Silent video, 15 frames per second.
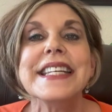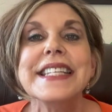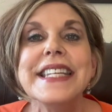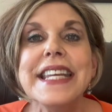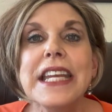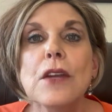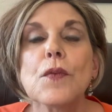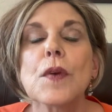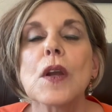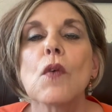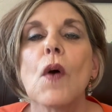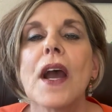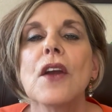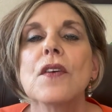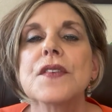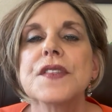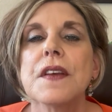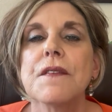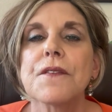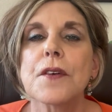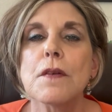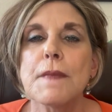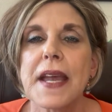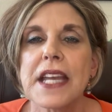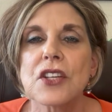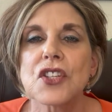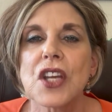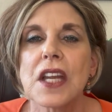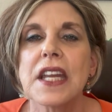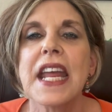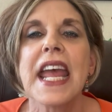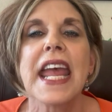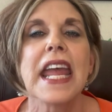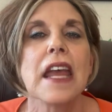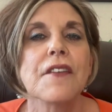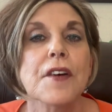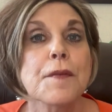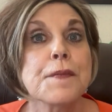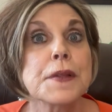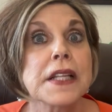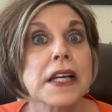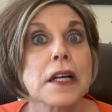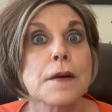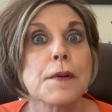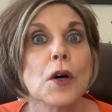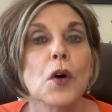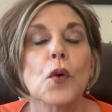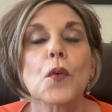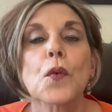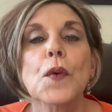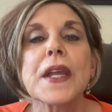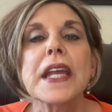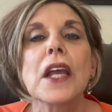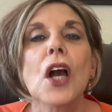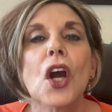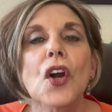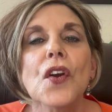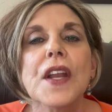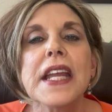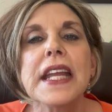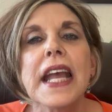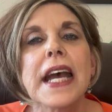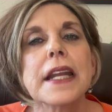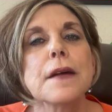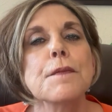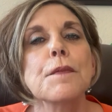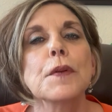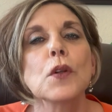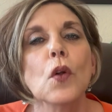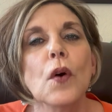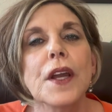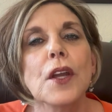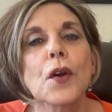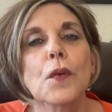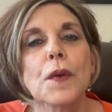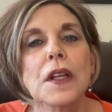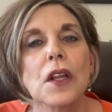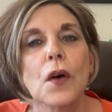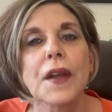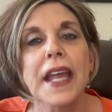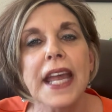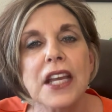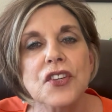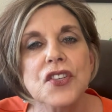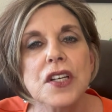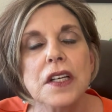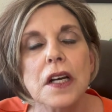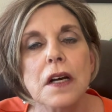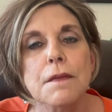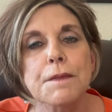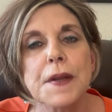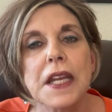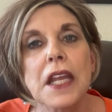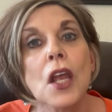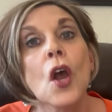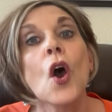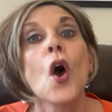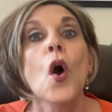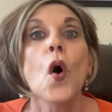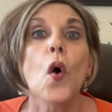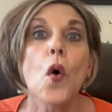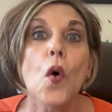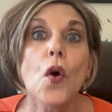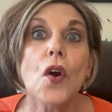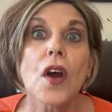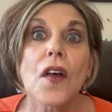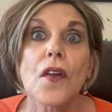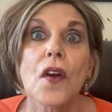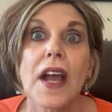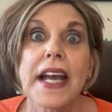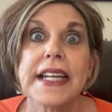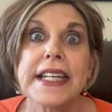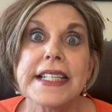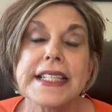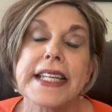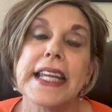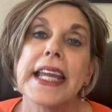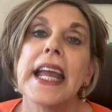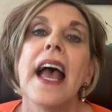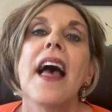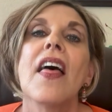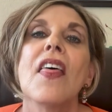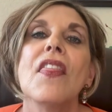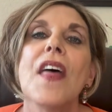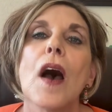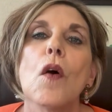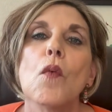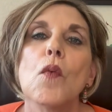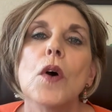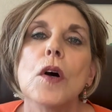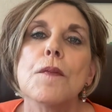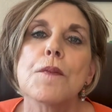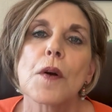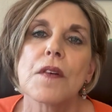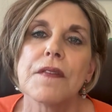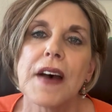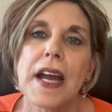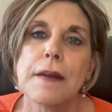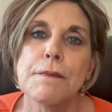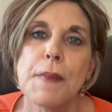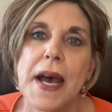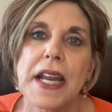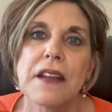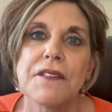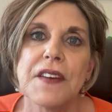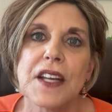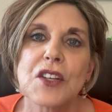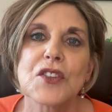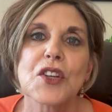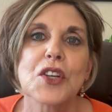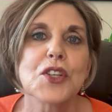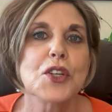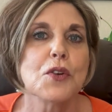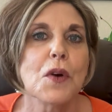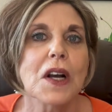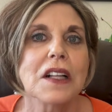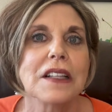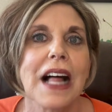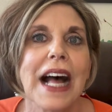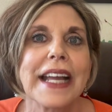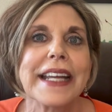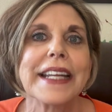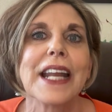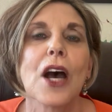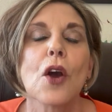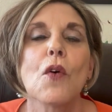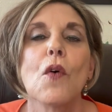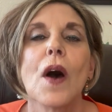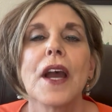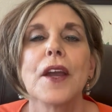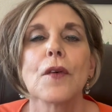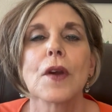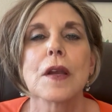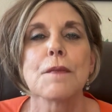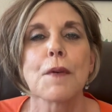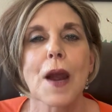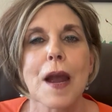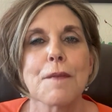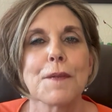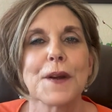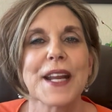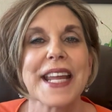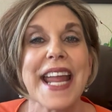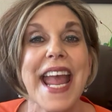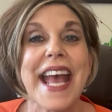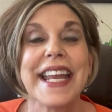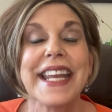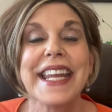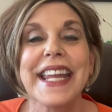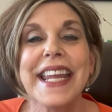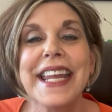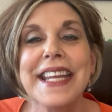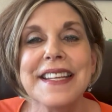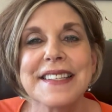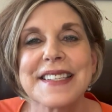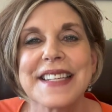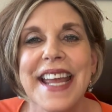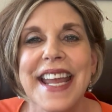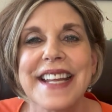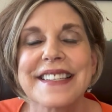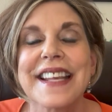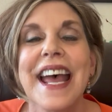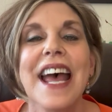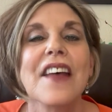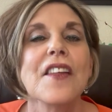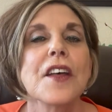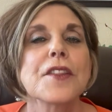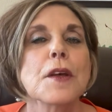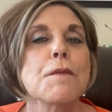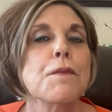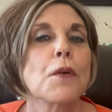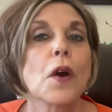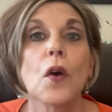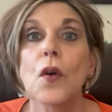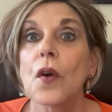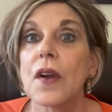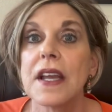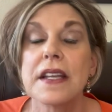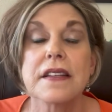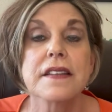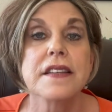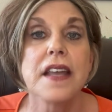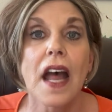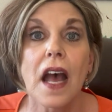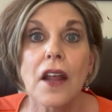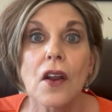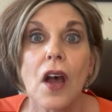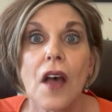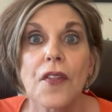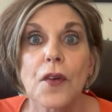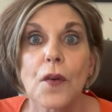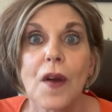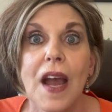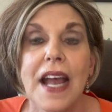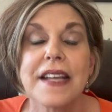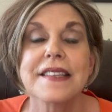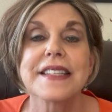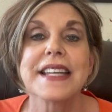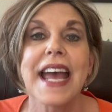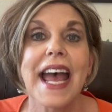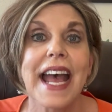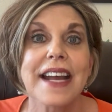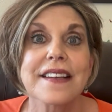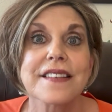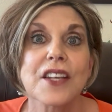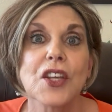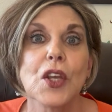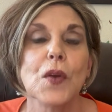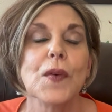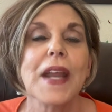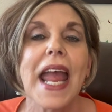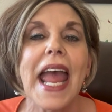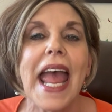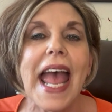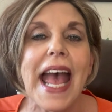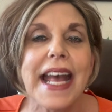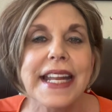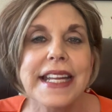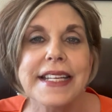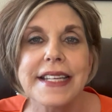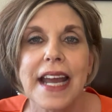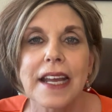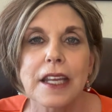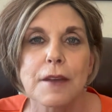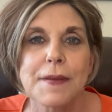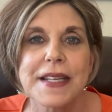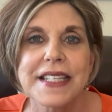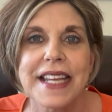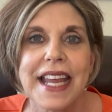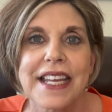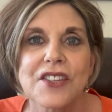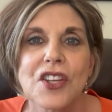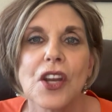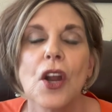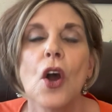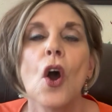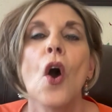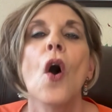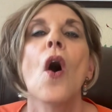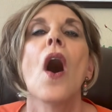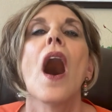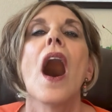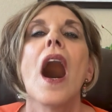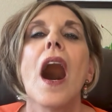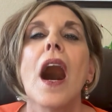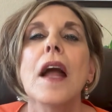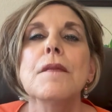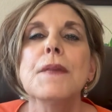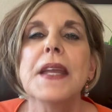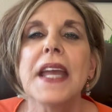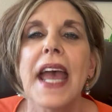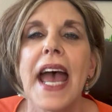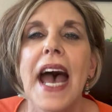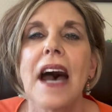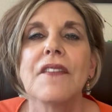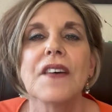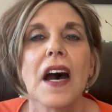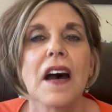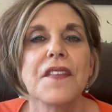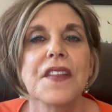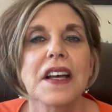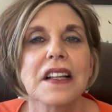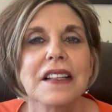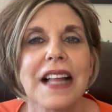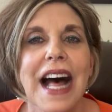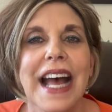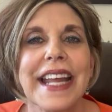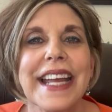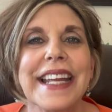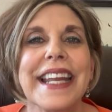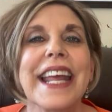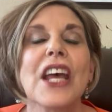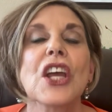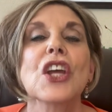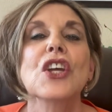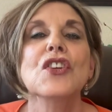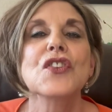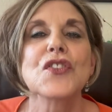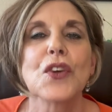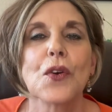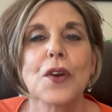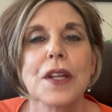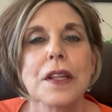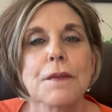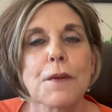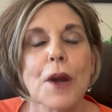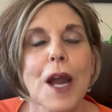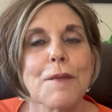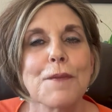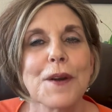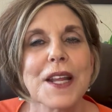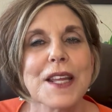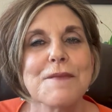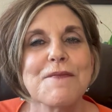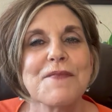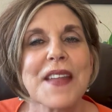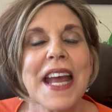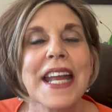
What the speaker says: D requires information, if applicable, regarding an employer relocation company or other entity that will provide benefits to a client acquiring property. And E states that the broker is not authorized to execute any documentation on behalf of the client concerning the property.